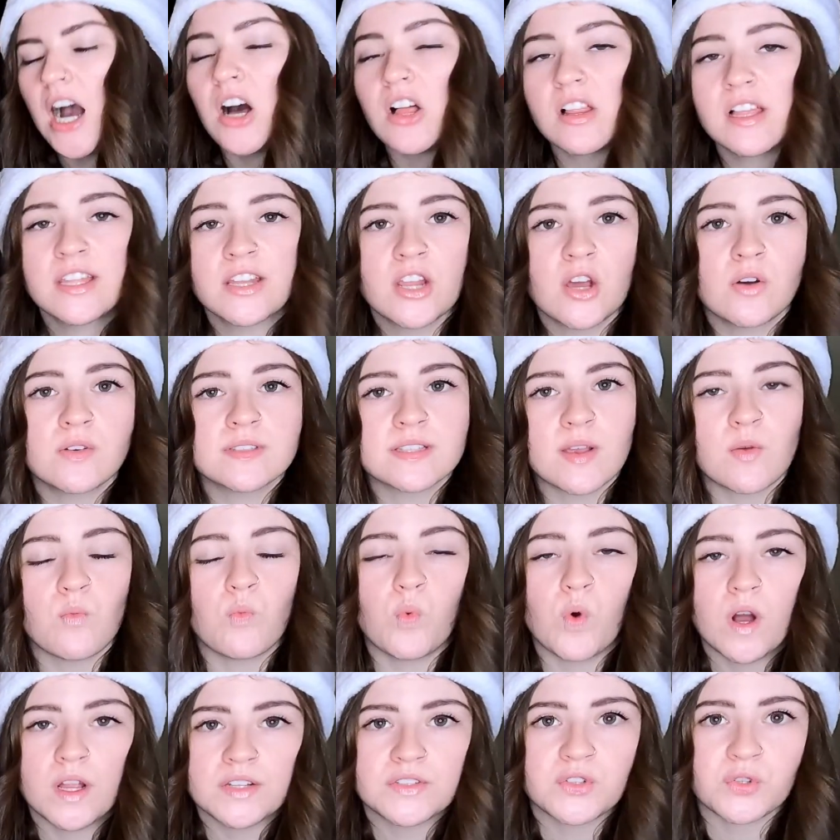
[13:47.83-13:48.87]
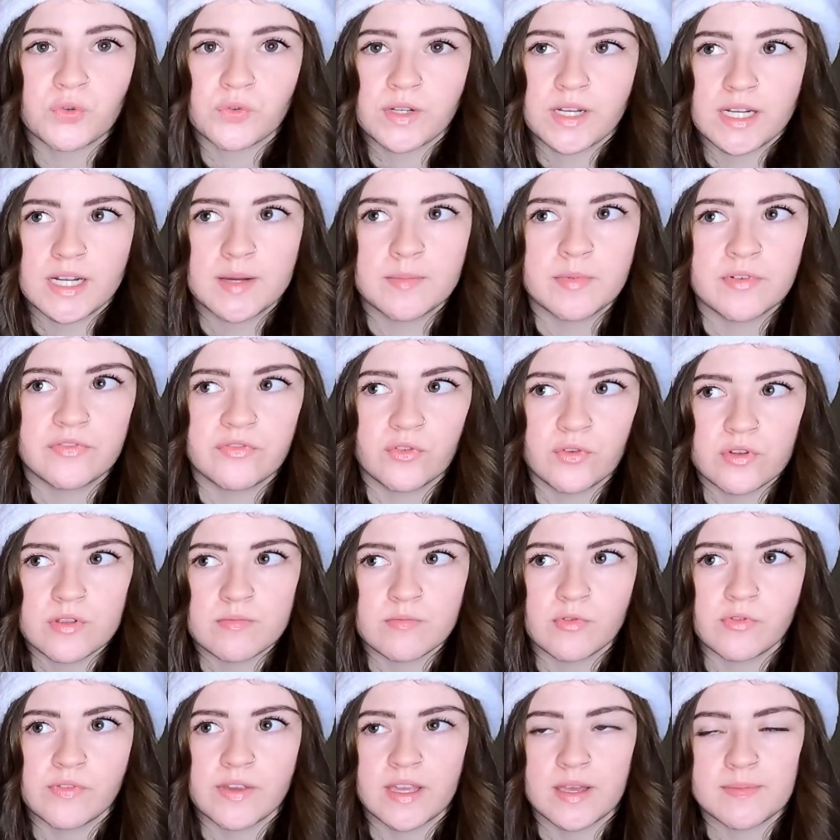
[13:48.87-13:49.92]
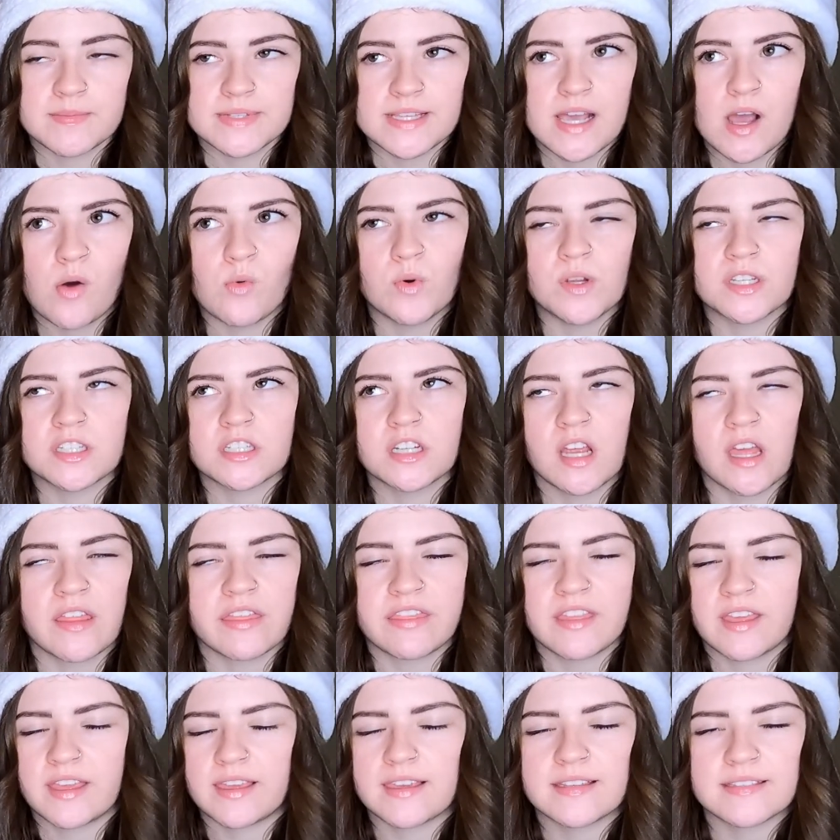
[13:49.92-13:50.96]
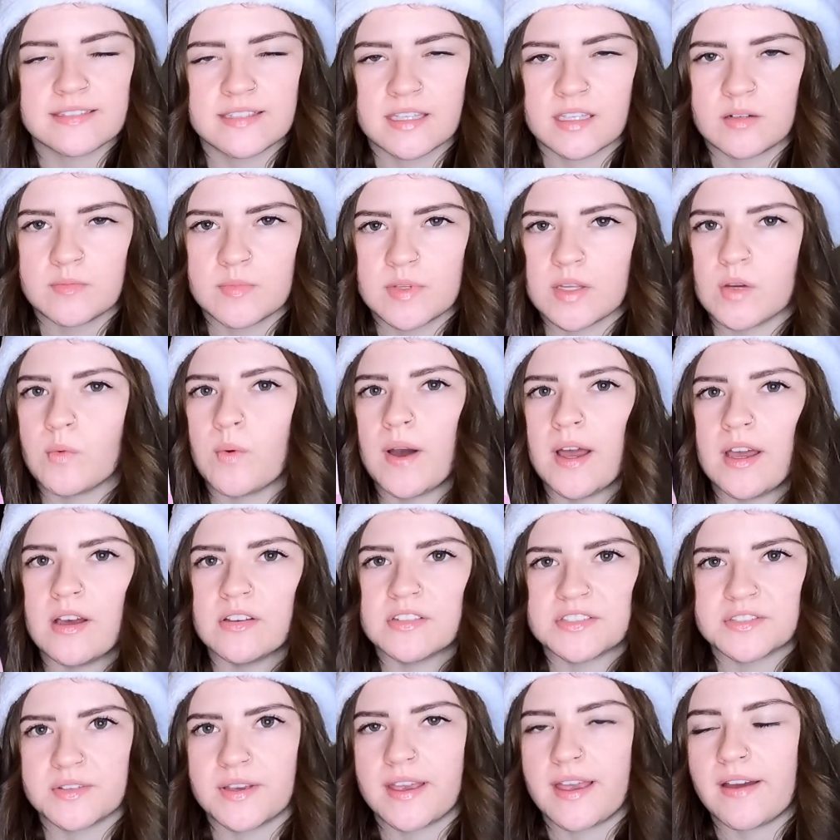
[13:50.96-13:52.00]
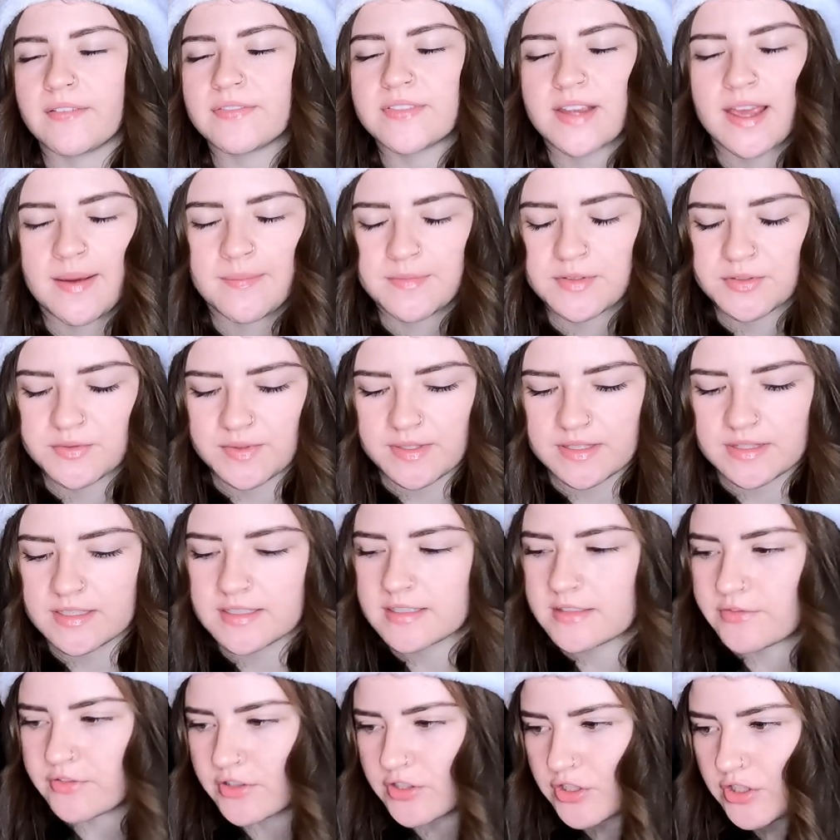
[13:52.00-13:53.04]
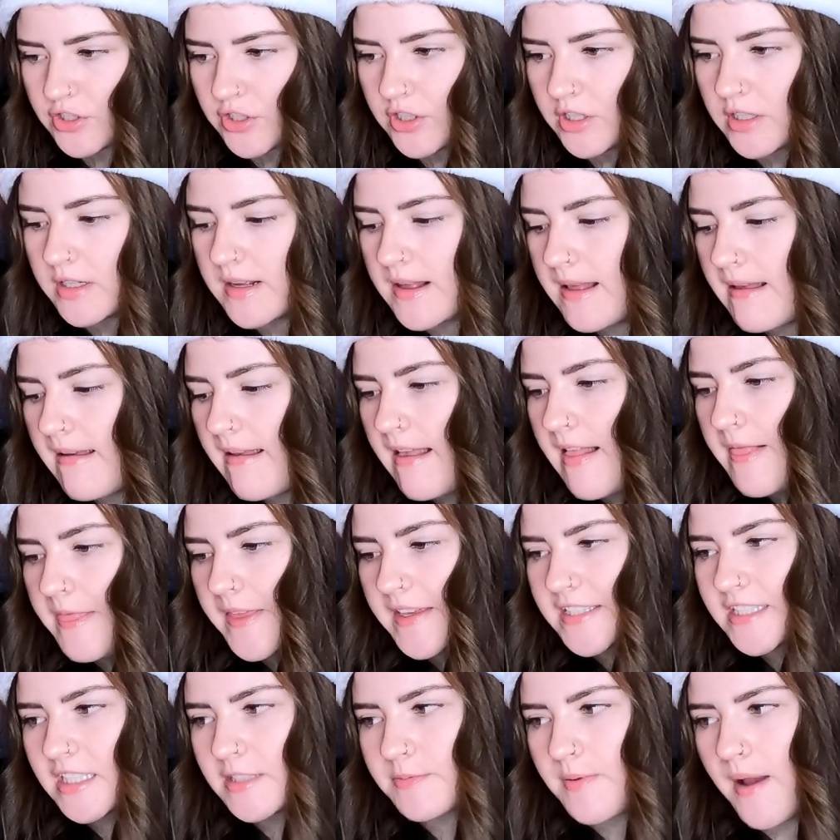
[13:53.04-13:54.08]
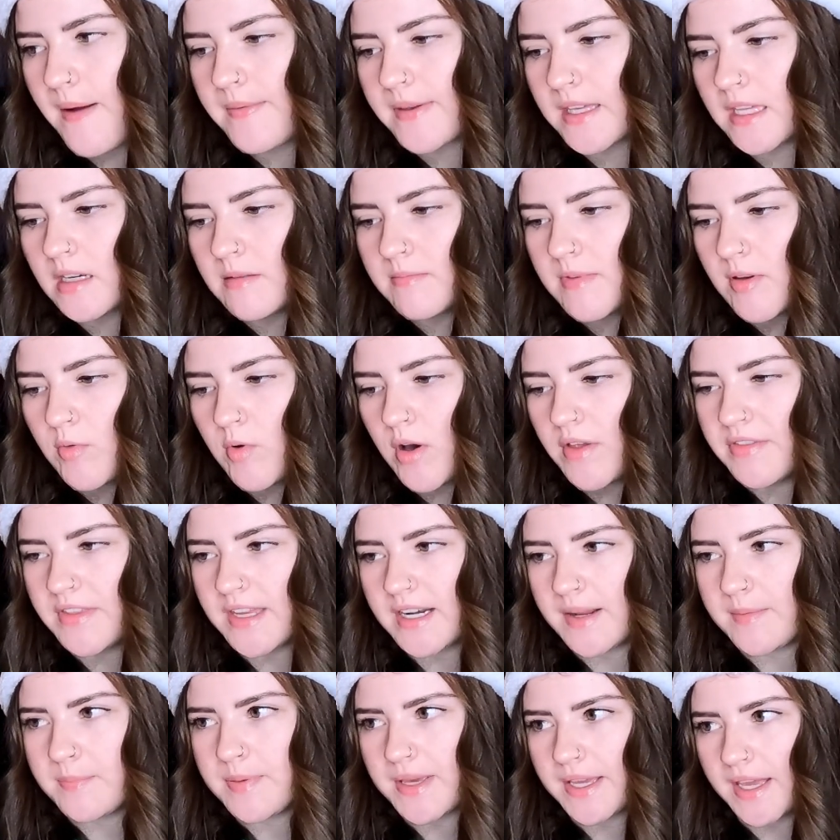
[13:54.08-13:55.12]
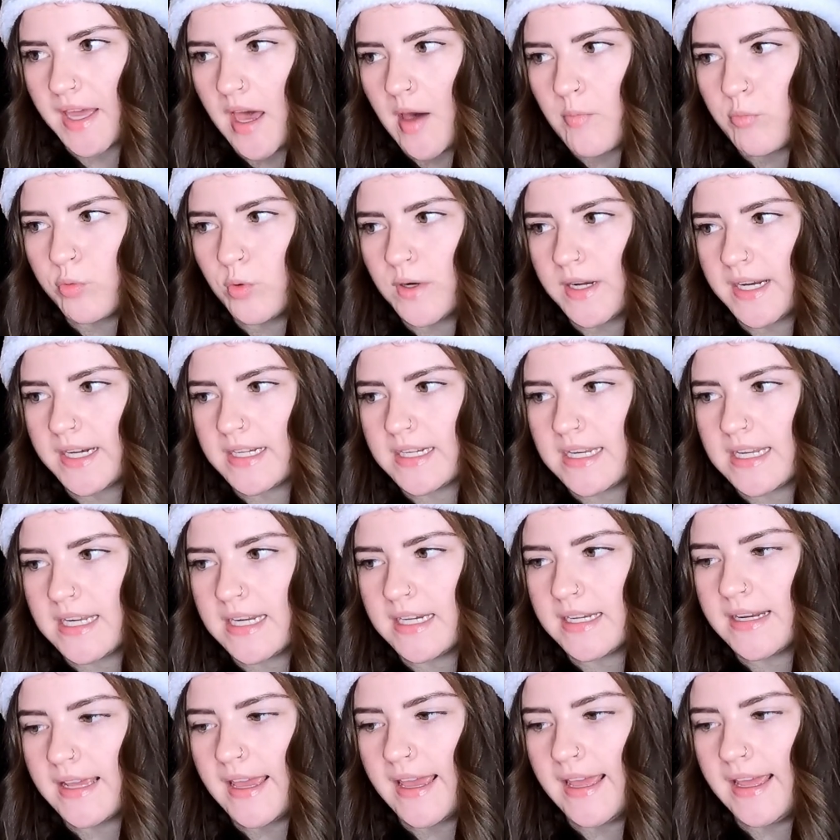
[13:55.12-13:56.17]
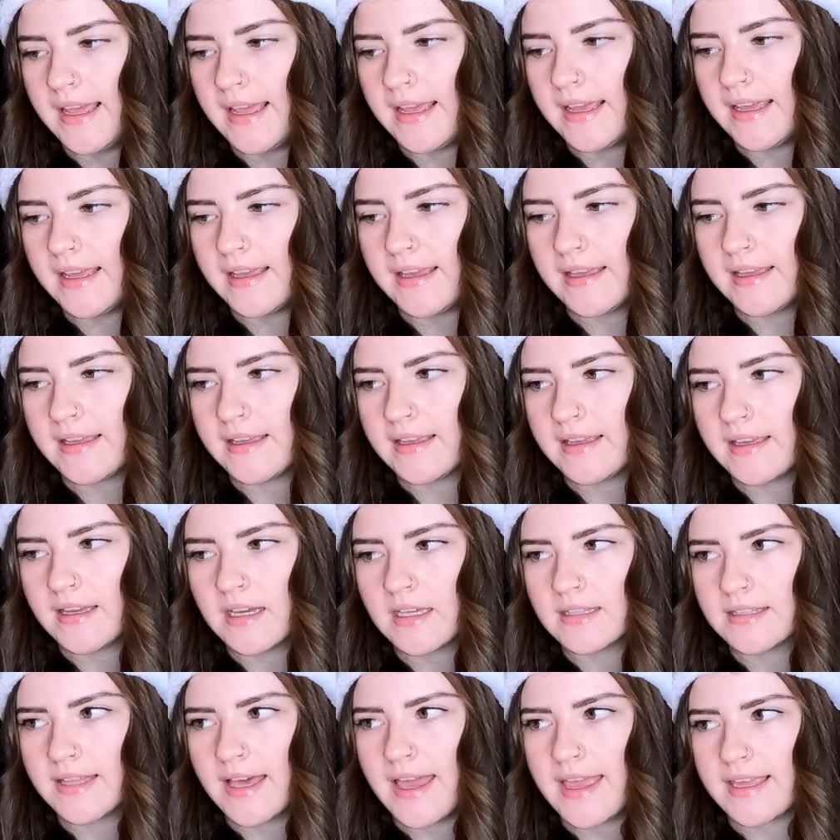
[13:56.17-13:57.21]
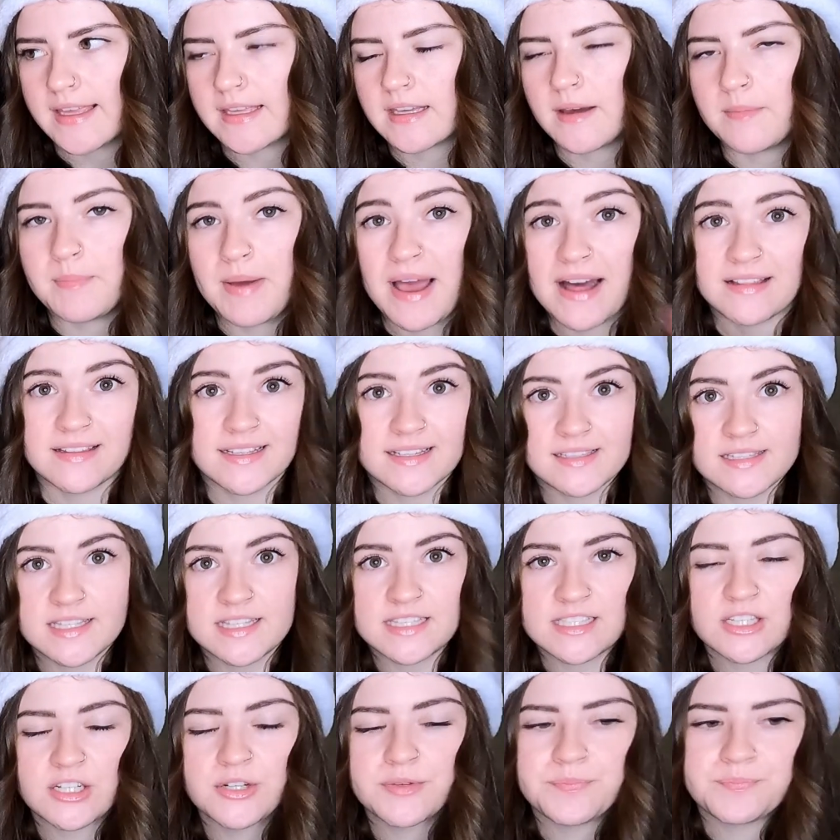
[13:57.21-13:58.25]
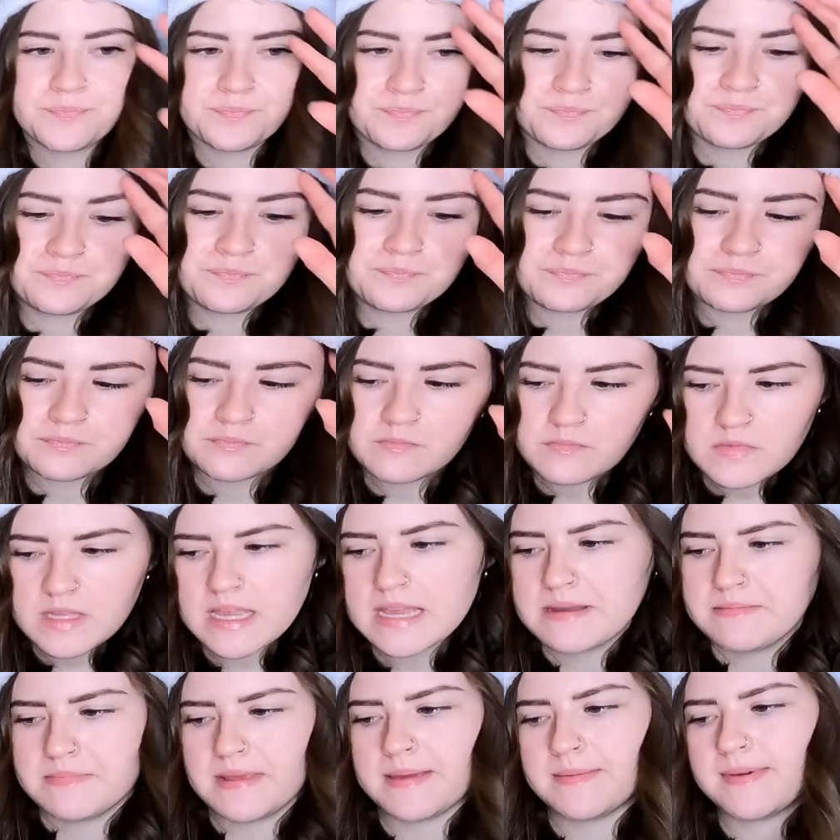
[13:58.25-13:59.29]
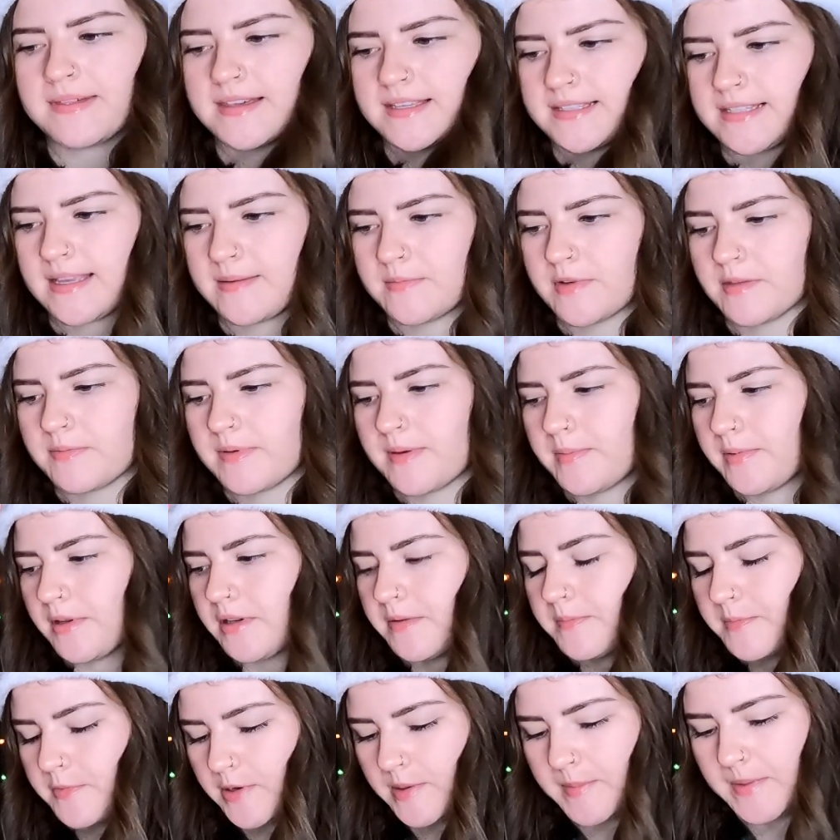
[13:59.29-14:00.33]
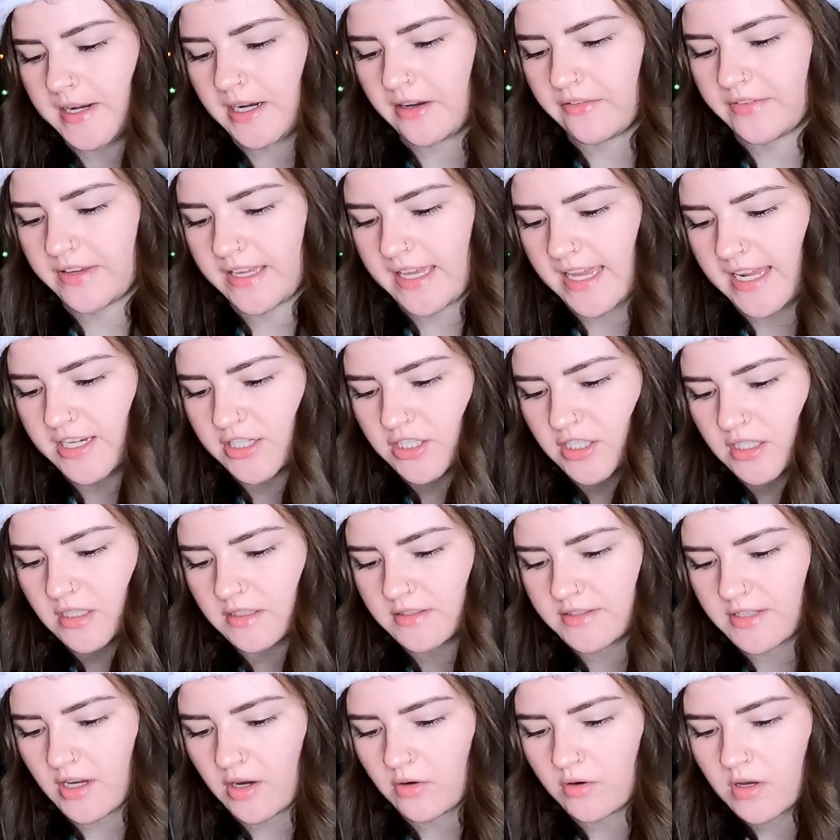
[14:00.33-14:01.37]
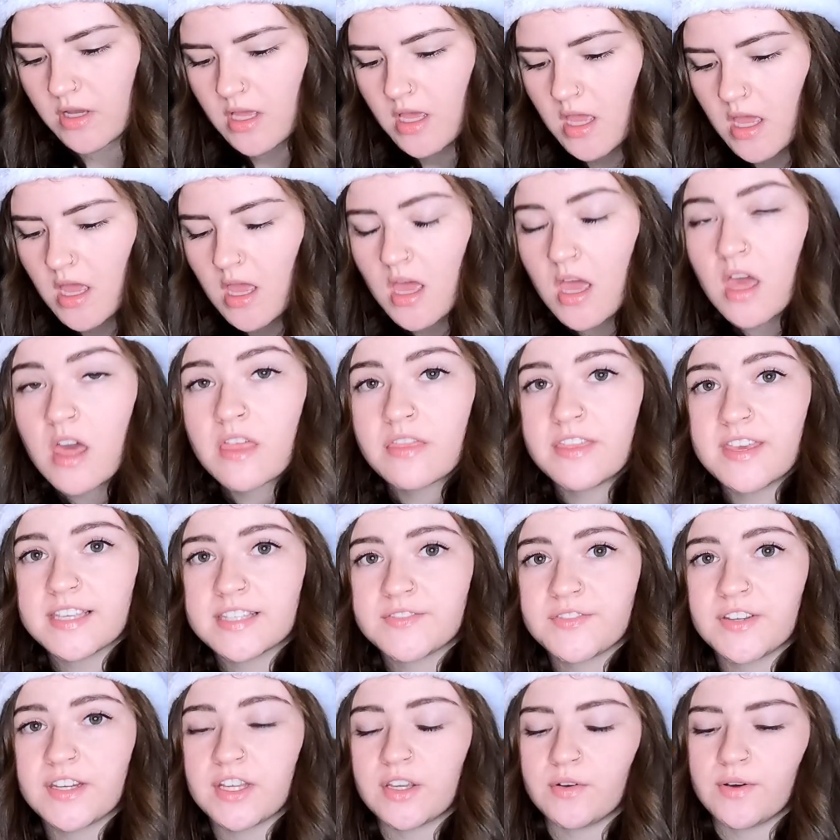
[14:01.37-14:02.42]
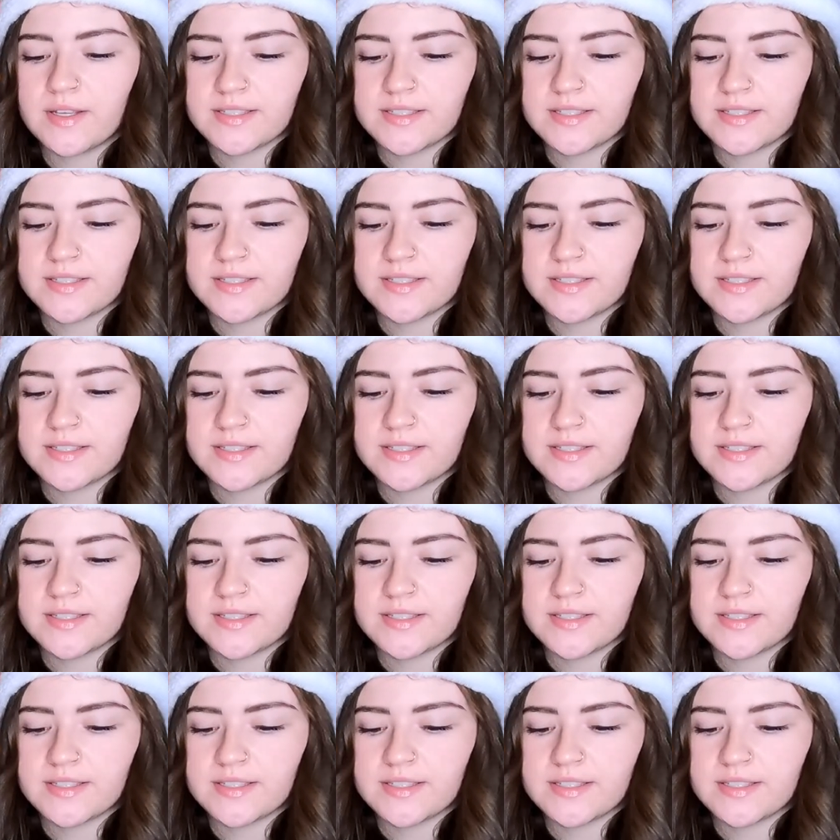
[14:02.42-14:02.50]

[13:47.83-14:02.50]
All I know is I want to read it before the movie comes out, which I think is going to be a while, so I have time to read this for sure. This is probably going to be one that I pick up when I need a palate cleanser. And maybe the same with people we meet on vacation. So this video